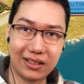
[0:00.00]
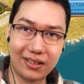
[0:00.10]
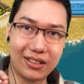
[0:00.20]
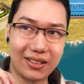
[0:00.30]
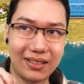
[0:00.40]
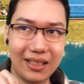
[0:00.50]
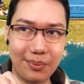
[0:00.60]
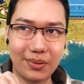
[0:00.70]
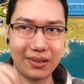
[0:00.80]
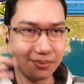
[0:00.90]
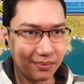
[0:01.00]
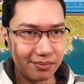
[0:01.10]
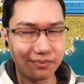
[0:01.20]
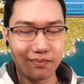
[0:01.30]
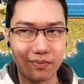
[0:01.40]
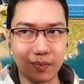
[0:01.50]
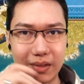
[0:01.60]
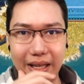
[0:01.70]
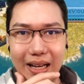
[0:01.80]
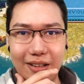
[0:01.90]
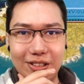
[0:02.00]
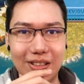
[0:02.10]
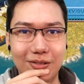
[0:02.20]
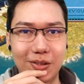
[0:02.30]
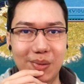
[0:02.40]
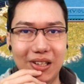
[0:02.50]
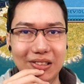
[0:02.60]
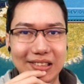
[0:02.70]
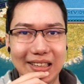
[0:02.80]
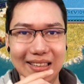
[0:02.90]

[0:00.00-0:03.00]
just a tip. Gatehouses are roadblocks.